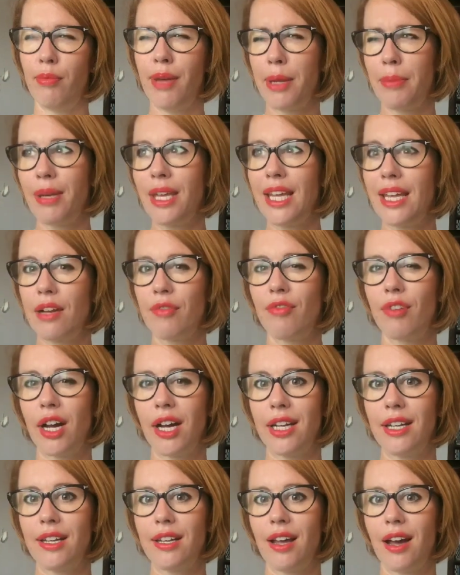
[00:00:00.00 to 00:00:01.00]
maybe
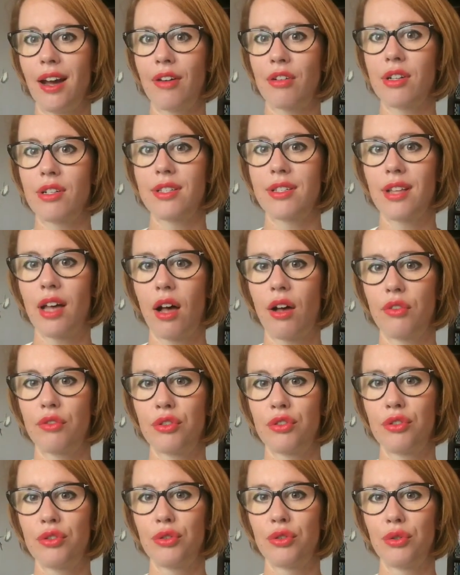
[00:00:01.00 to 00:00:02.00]
invite
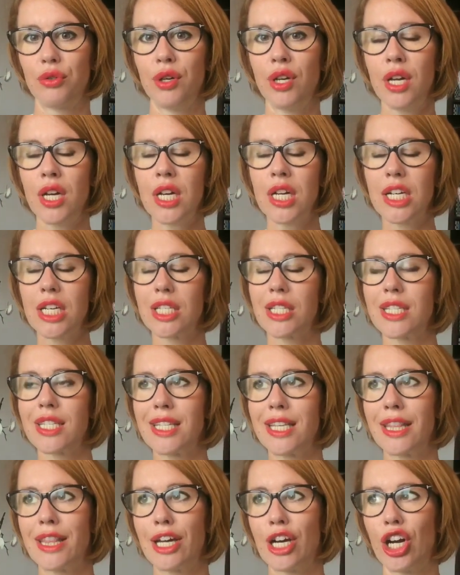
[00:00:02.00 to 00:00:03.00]
ourselves to
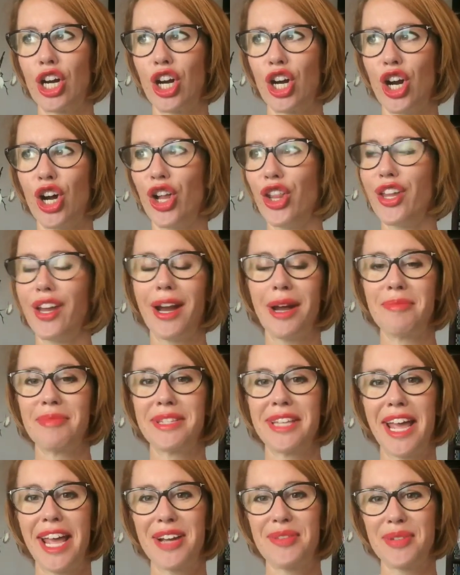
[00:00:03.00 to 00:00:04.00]
consider all that I'm
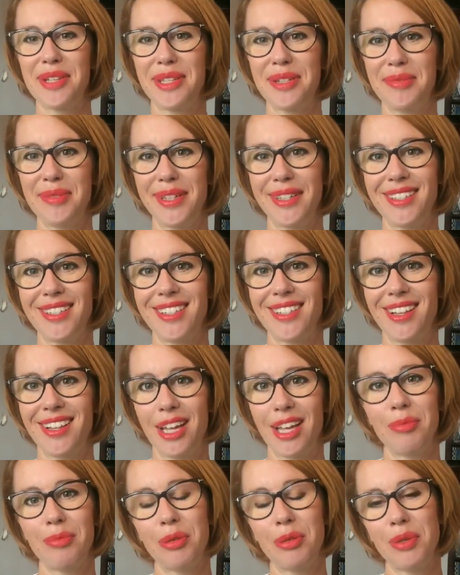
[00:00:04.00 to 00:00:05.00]
saying with a big
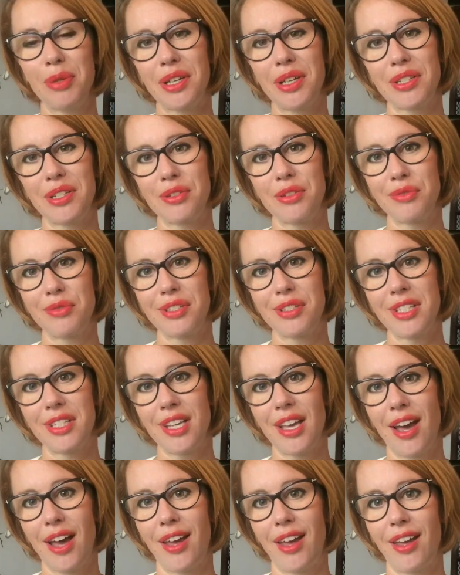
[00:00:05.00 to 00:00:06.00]
disclaimer, because
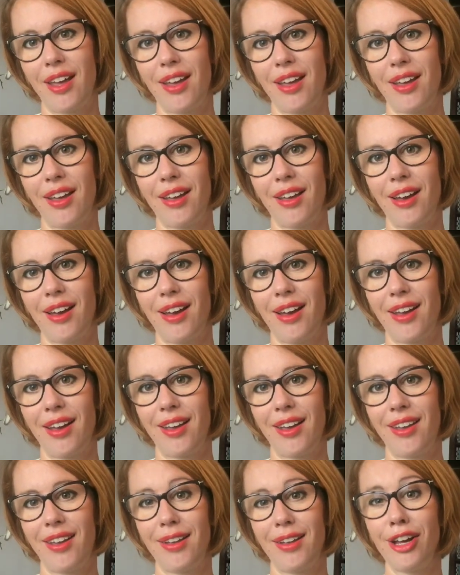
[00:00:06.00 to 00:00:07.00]
obviously
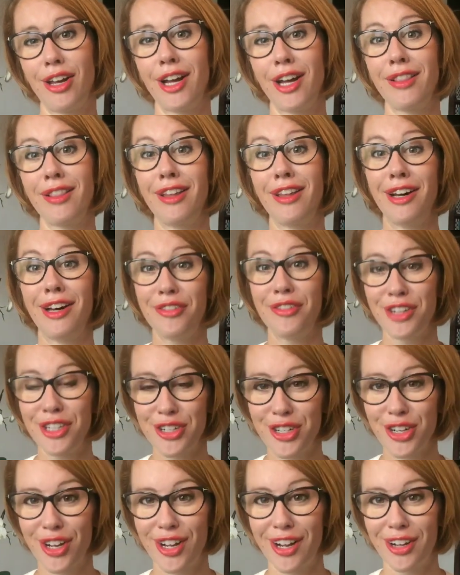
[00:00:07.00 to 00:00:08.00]
I love
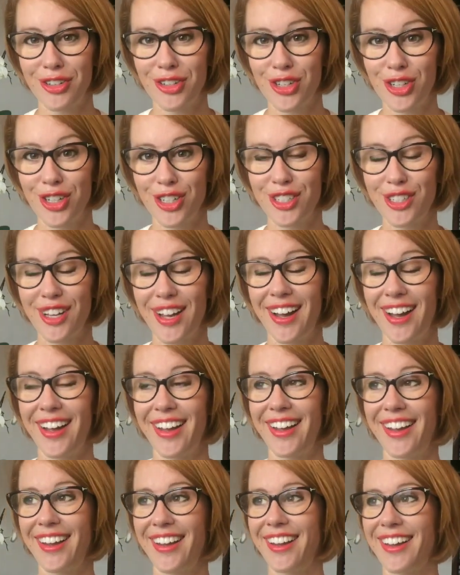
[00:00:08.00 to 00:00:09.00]
Asian culture.
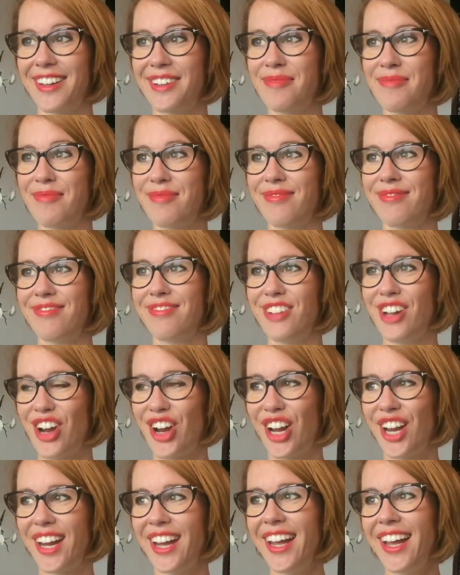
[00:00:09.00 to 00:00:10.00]
I am
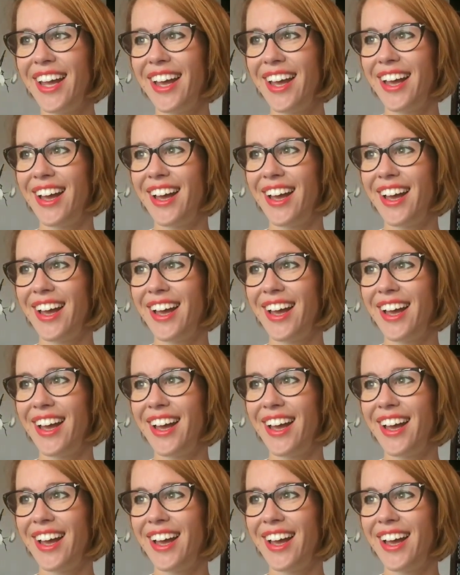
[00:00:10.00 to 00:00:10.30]
very